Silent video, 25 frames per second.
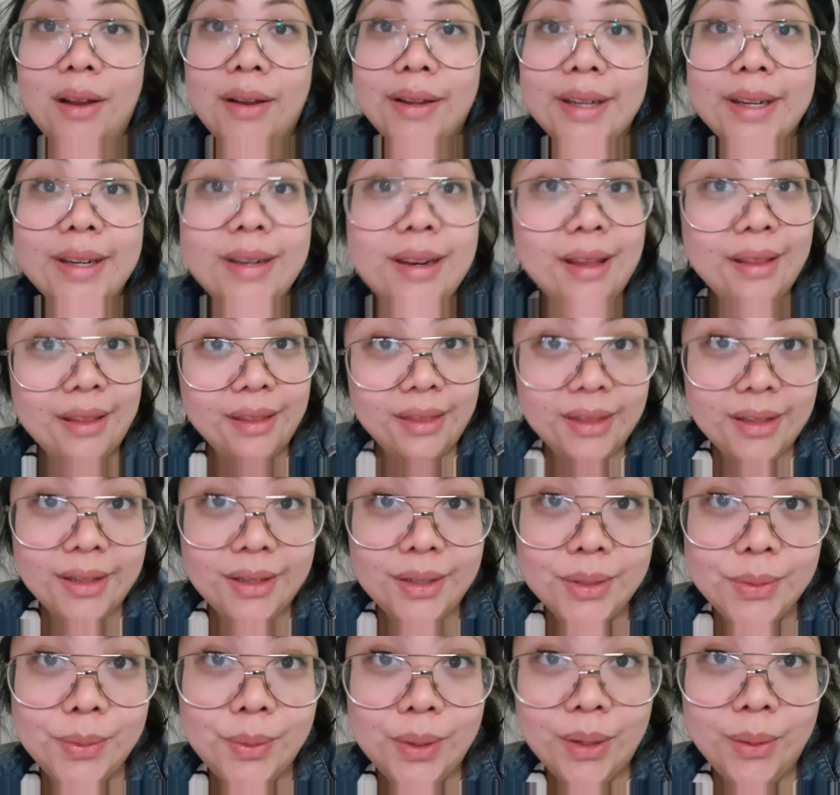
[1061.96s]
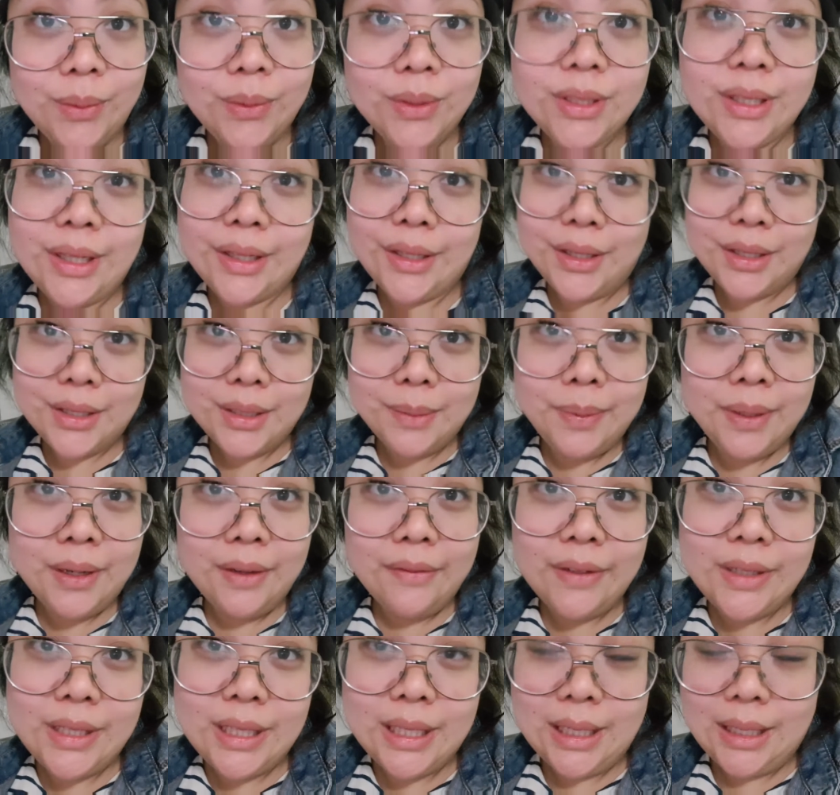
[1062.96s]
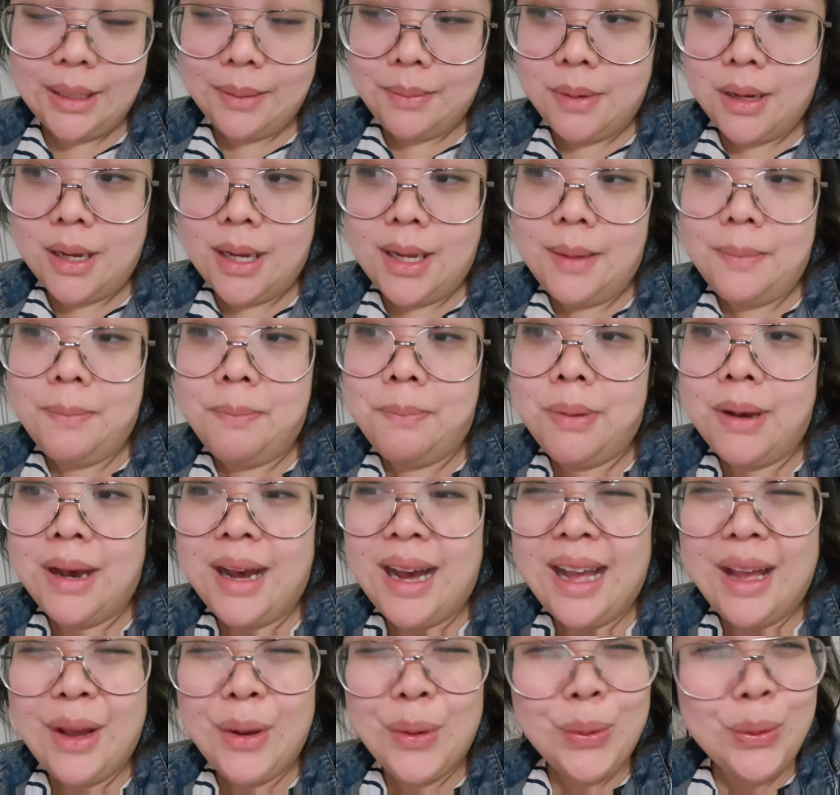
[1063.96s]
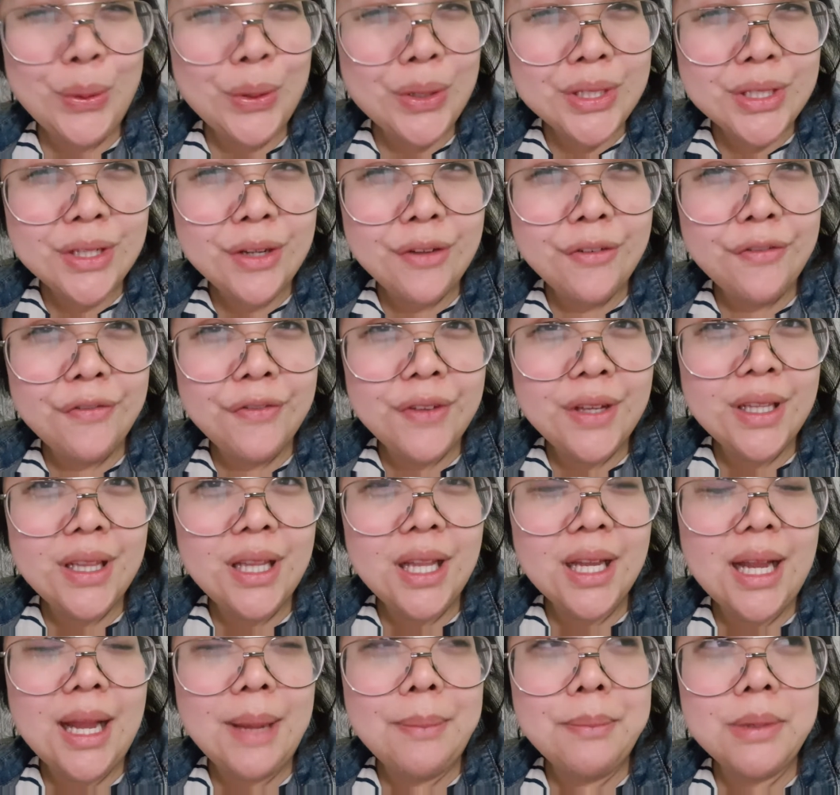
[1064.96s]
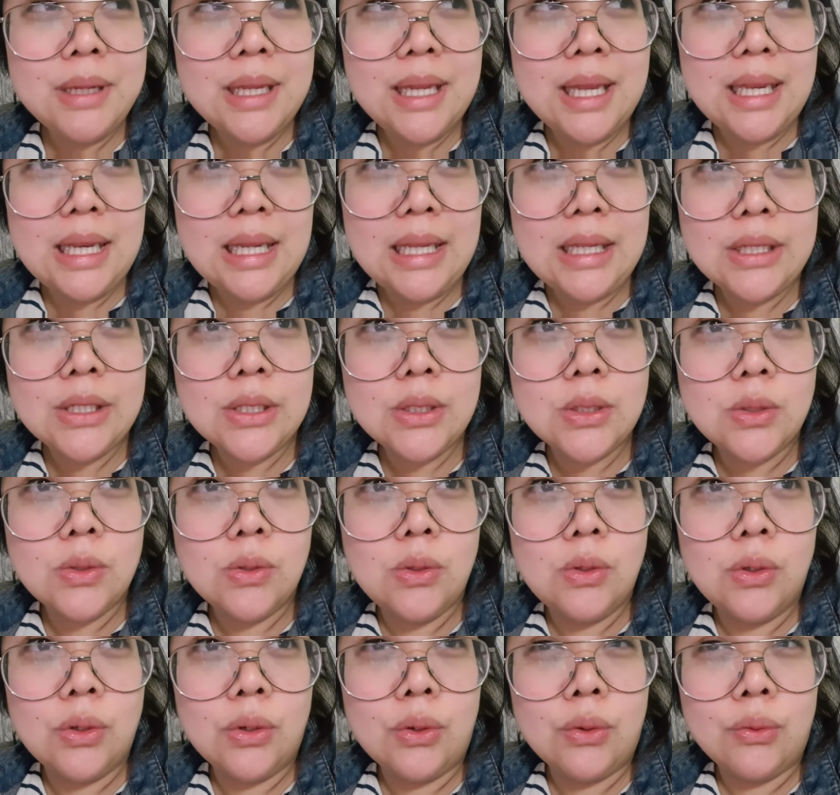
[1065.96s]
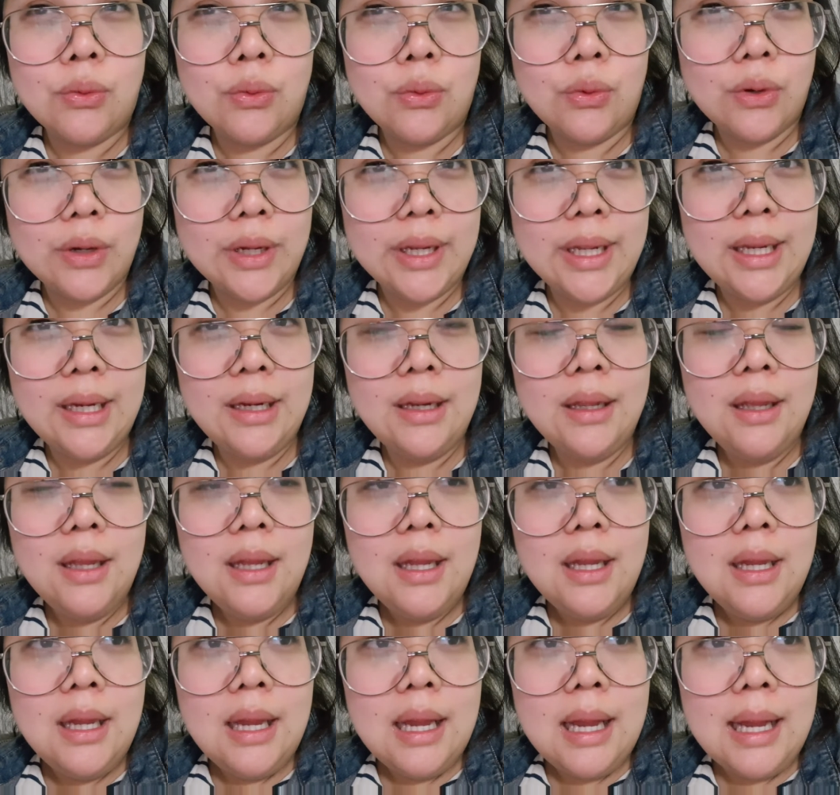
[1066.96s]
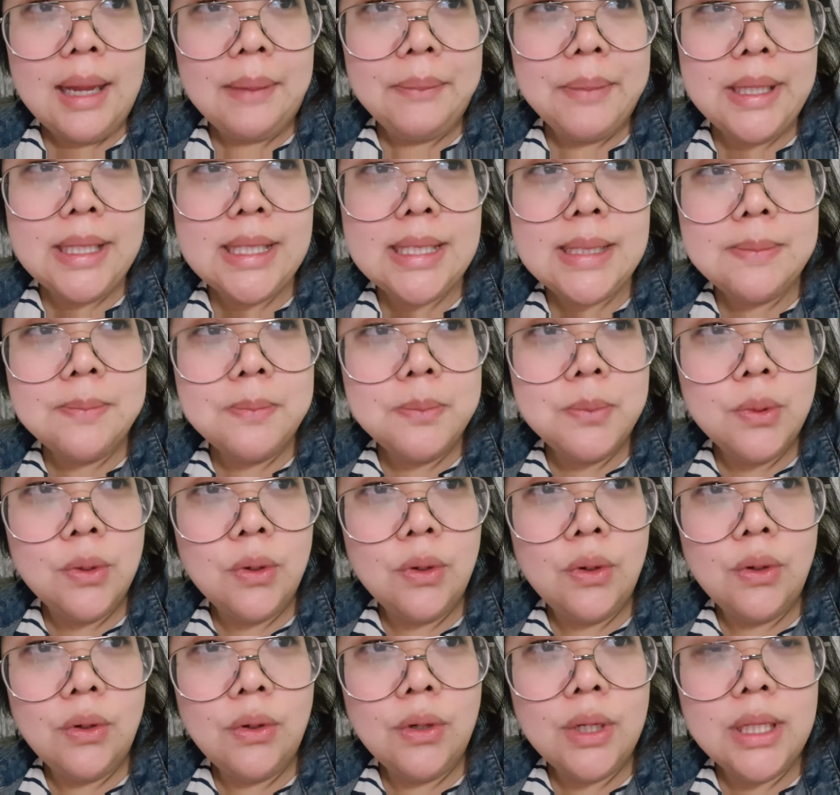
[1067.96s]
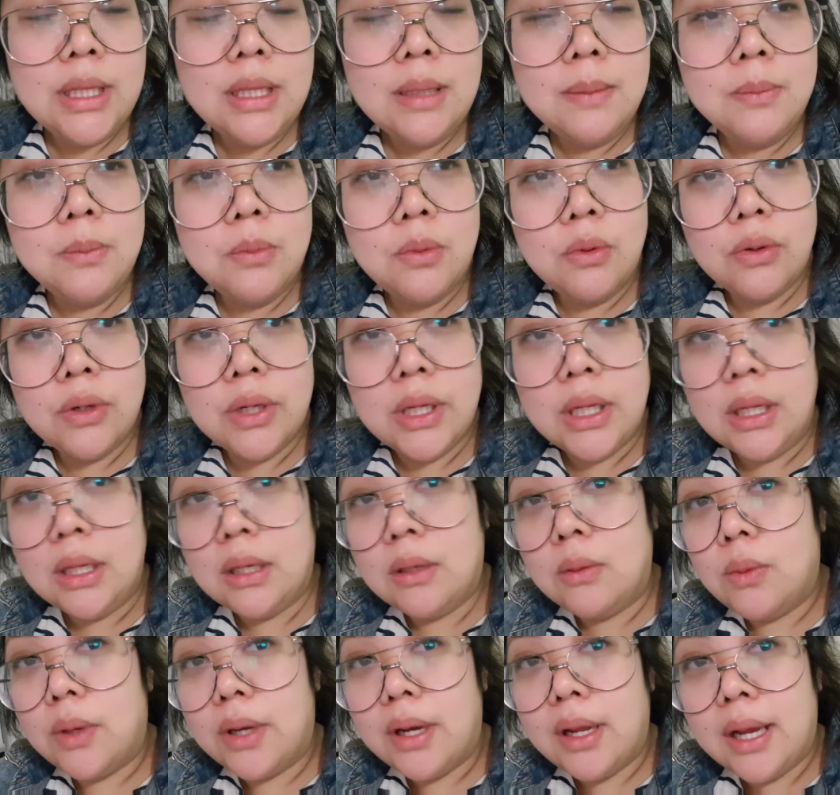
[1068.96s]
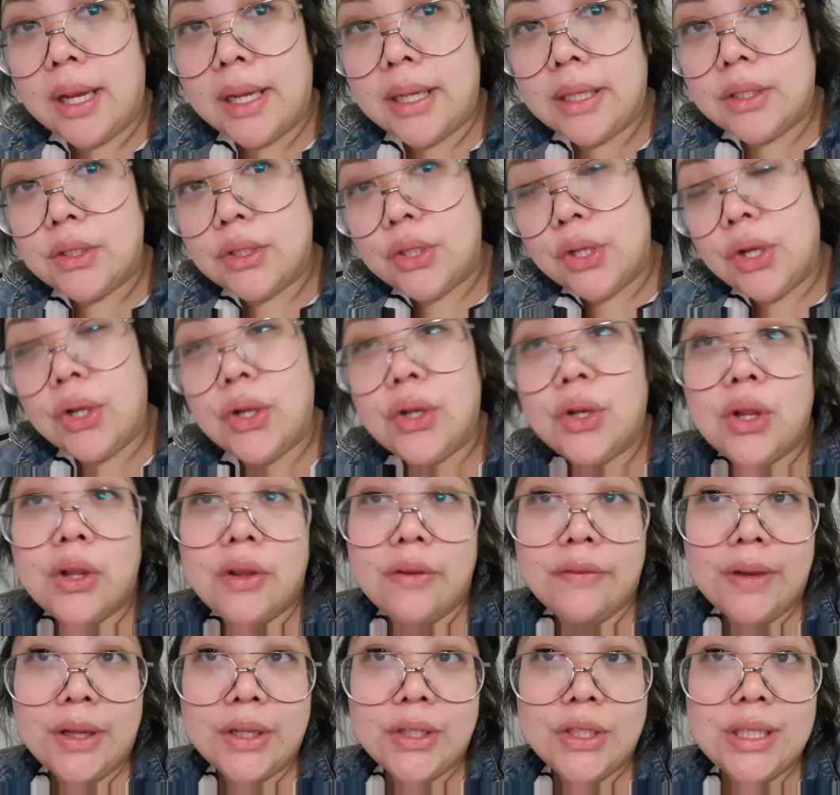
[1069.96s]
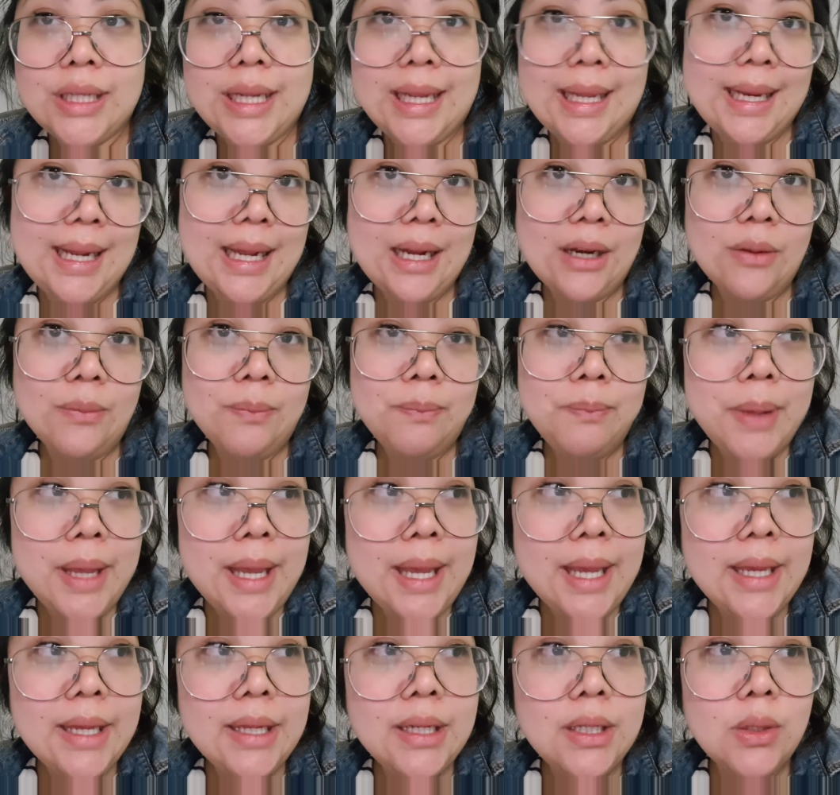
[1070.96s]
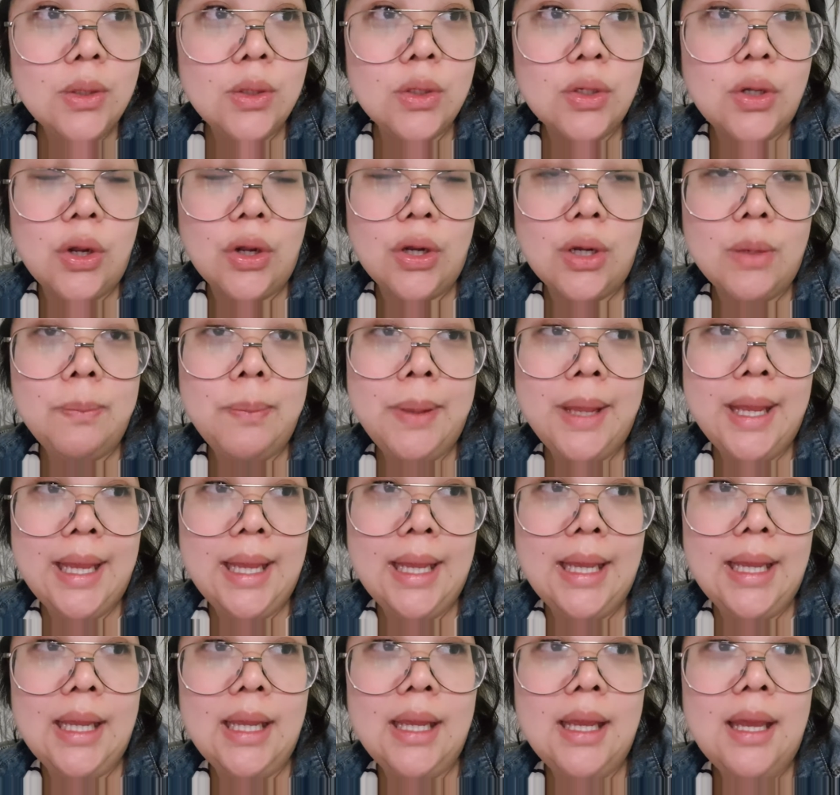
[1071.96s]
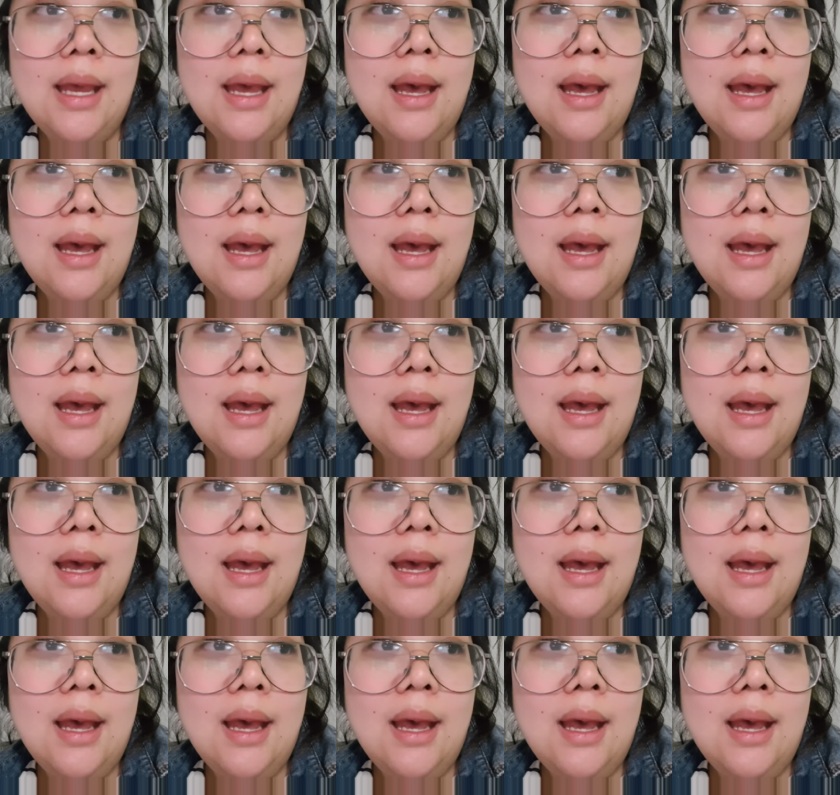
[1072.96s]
and another thing as well, which I know is a bit of a TMI, but I also feel like I'm getting a sore groin. It's more in the morning when I turn over to get out of bed or go to pee.